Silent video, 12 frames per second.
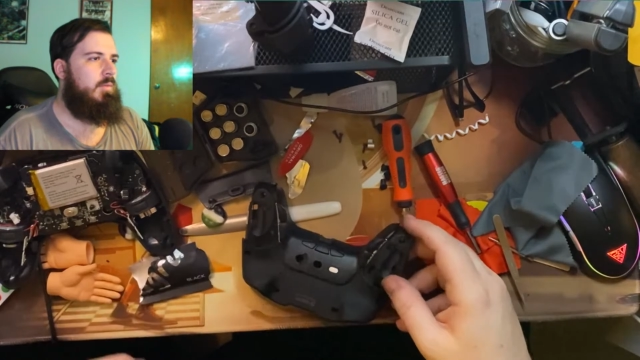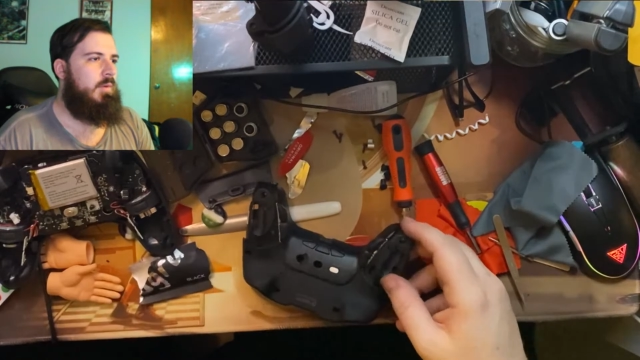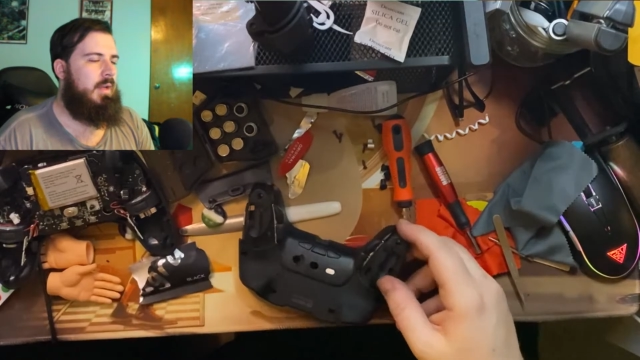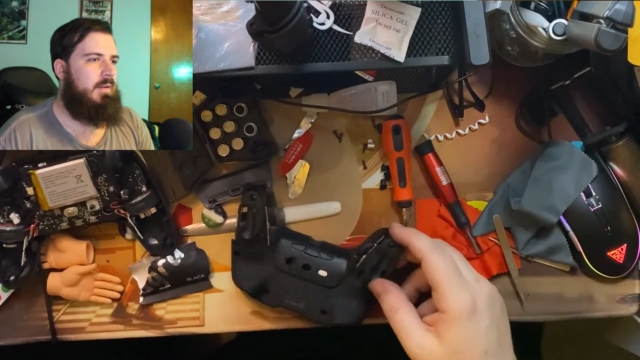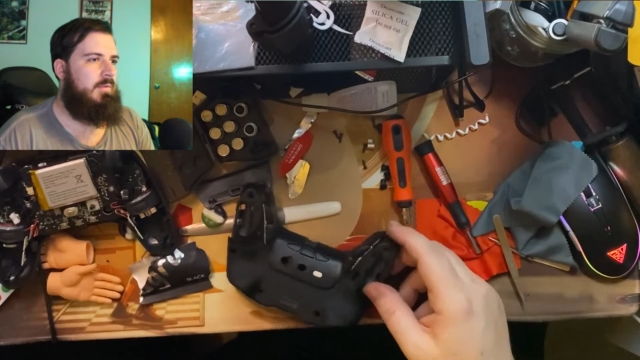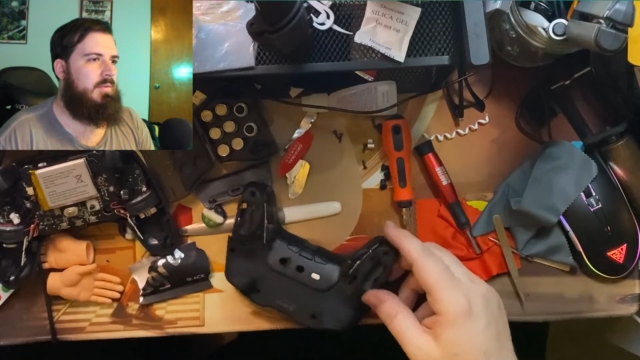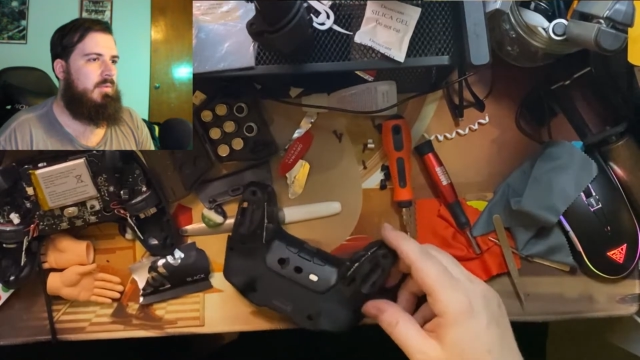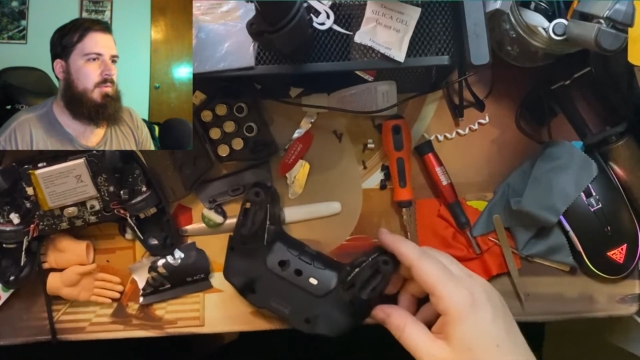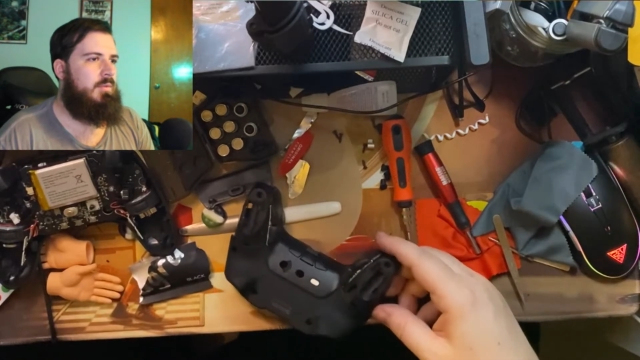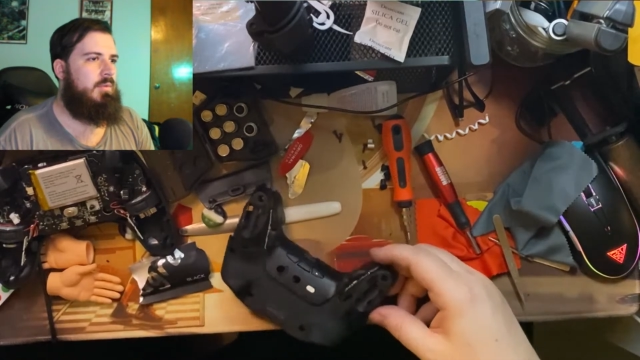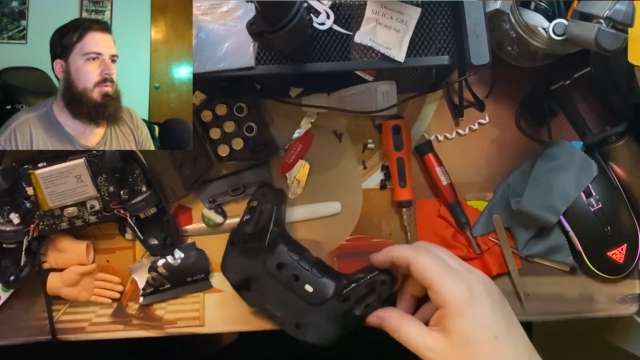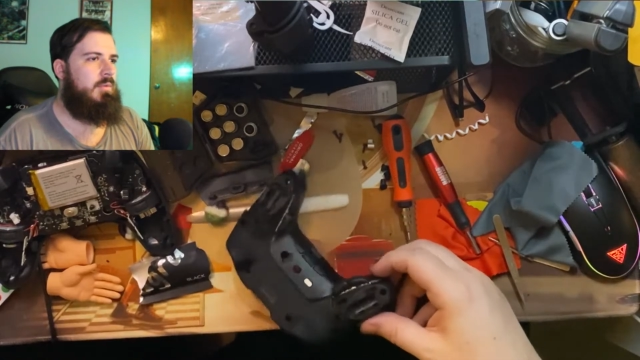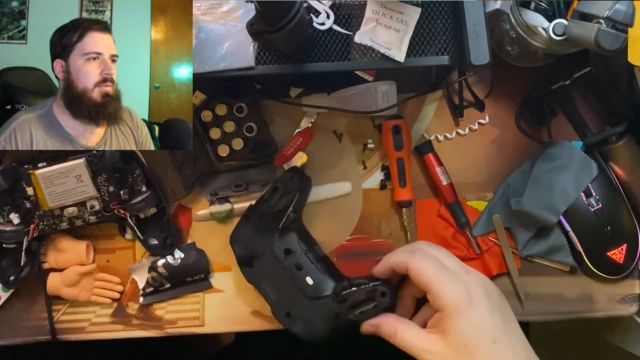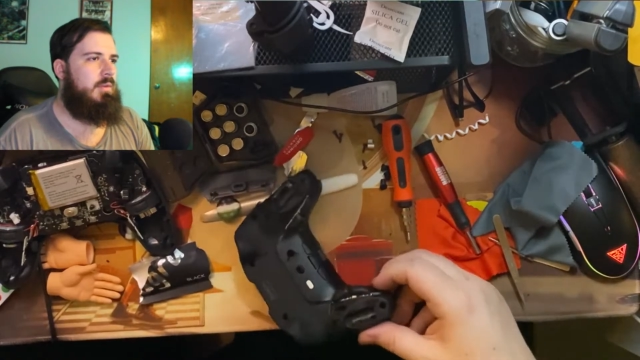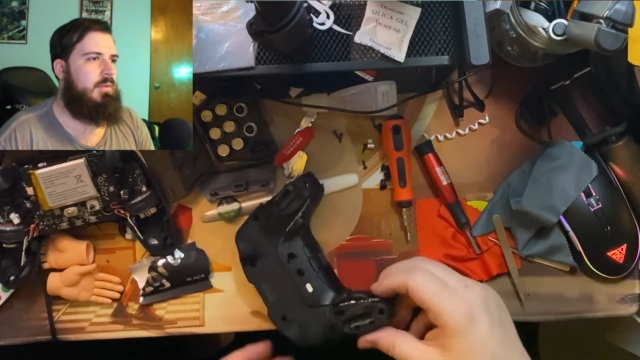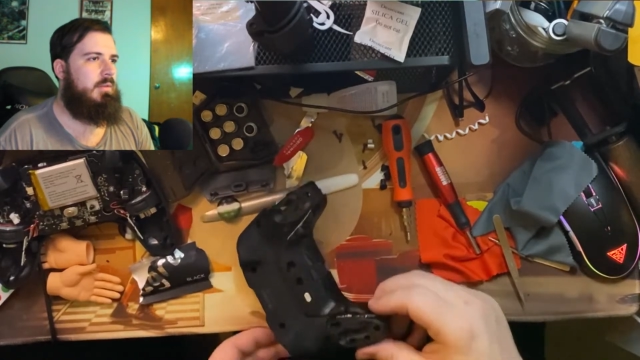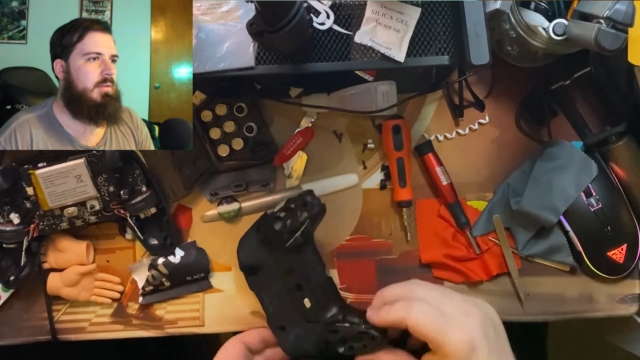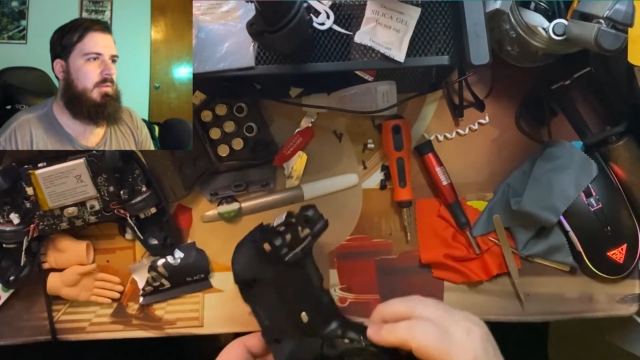We're out of
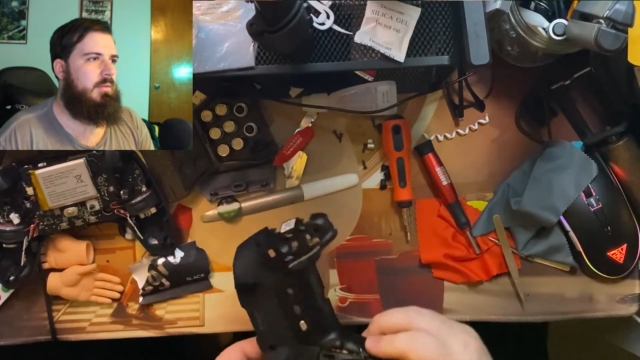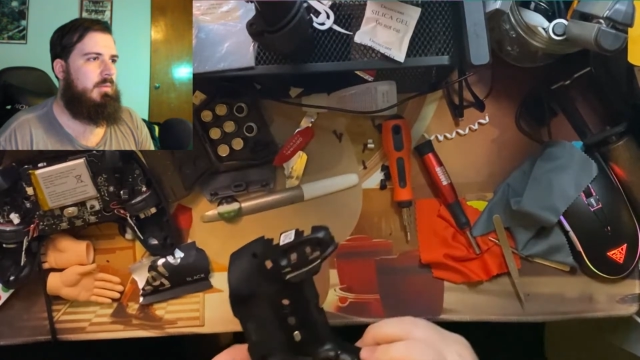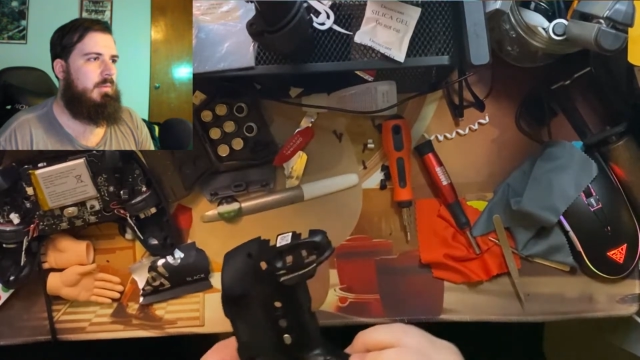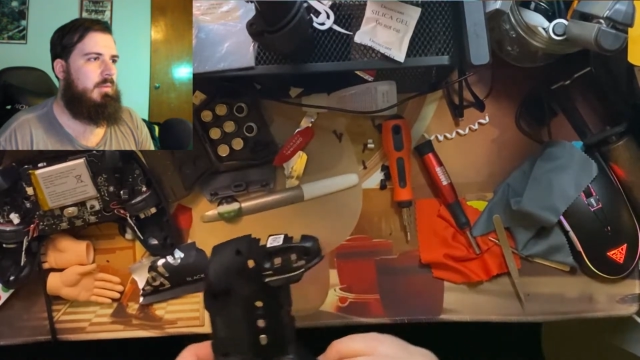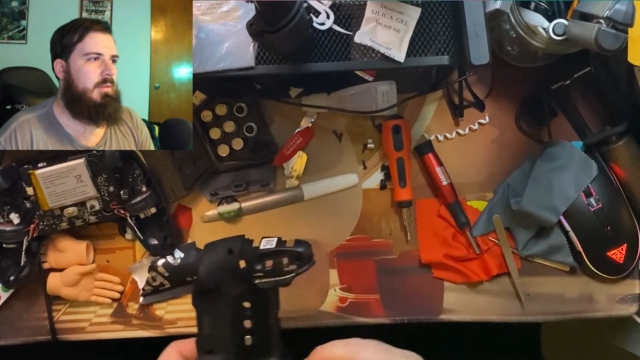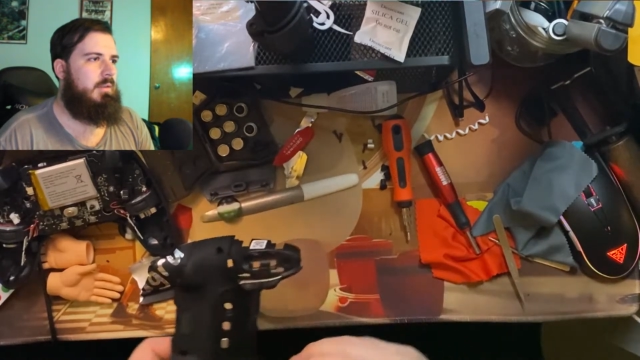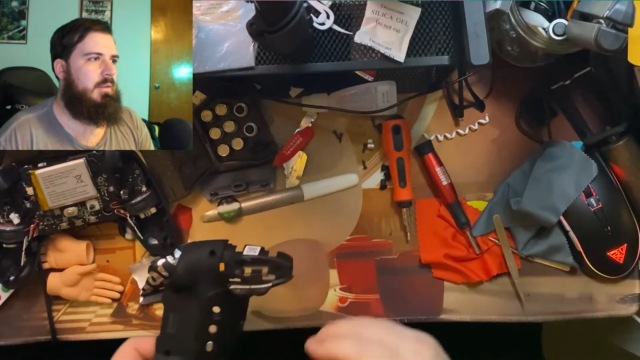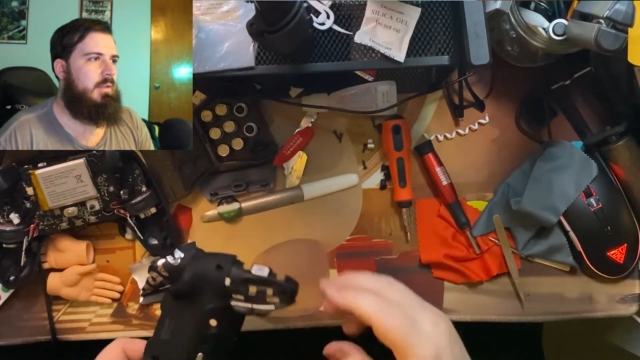Sugru, so